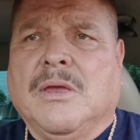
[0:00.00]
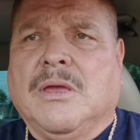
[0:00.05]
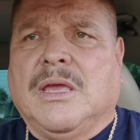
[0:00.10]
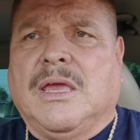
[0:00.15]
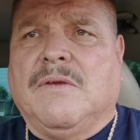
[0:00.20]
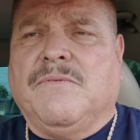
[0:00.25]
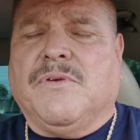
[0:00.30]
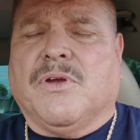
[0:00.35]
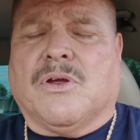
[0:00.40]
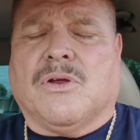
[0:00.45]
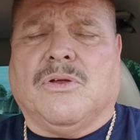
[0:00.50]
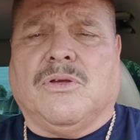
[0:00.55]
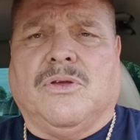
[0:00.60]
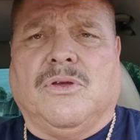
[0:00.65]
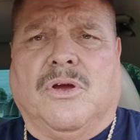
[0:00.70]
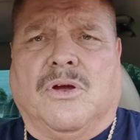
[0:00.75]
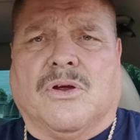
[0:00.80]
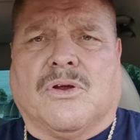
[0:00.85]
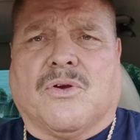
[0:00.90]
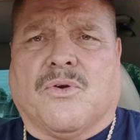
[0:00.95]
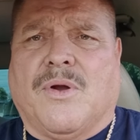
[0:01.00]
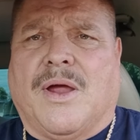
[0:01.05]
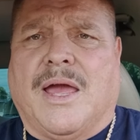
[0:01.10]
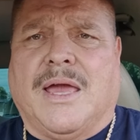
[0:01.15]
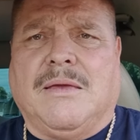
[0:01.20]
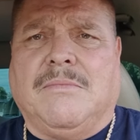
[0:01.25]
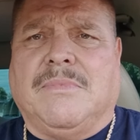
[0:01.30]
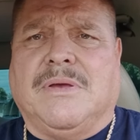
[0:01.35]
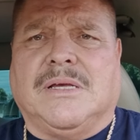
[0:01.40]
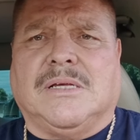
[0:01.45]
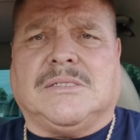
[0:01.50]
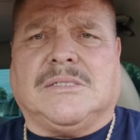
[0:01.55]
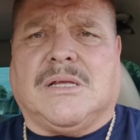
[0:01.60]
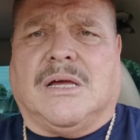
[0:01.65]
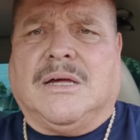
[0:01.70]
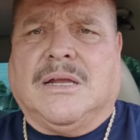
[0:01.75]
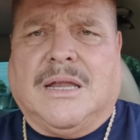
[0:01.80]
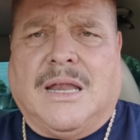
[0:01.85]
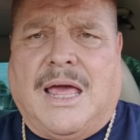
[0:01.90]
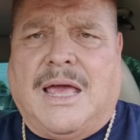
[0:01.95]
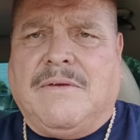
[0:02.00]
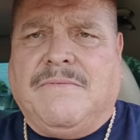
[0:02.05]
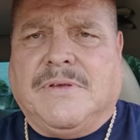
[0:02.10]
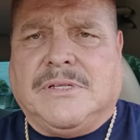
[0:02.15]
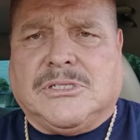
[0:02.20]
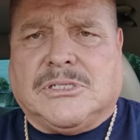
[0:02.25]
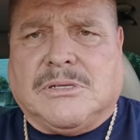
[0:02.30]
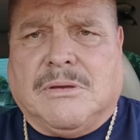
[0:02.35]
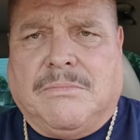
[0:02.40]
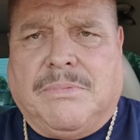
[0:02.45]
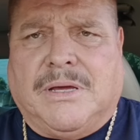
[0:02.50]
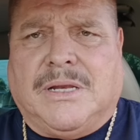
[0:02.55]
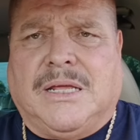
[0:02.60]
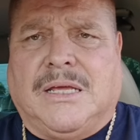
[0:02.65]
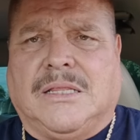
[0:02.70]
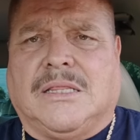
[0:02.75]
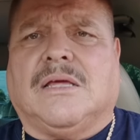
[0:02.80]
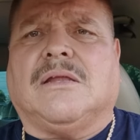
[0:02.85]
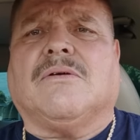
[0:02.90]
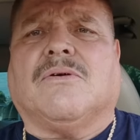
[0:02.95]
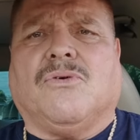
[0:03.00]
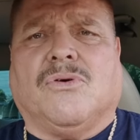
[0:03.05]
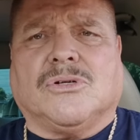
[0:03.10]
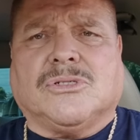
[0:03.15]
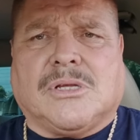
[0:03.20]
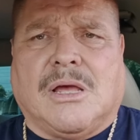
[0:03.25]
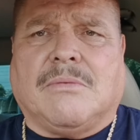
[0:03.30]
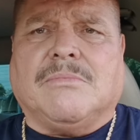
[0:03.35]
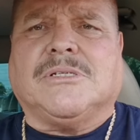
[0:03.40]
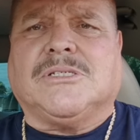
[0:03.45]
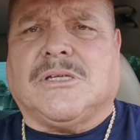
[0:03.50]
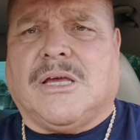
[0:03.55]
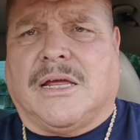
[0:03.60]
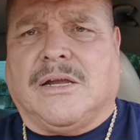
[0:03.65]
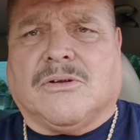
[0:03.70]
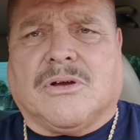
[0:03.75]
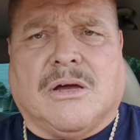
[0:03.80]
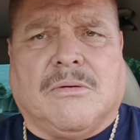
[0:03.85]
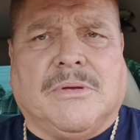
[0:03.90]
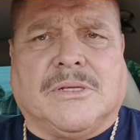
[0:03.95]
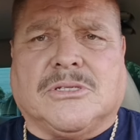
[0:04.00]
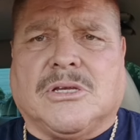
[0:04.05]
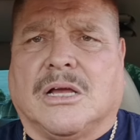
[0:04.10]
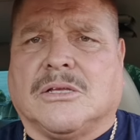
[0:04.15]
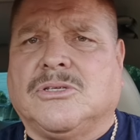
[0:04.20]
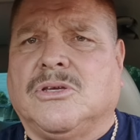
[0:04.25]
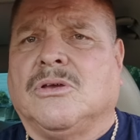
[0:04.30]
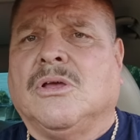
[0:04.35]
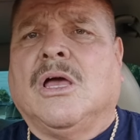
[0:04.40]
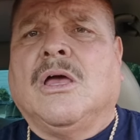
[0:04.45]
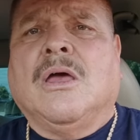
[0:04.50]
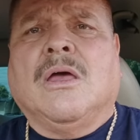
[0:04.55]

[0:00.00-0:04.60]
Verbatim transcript: If your your crime is unliving somebody, then of course homicide will come and talk to you.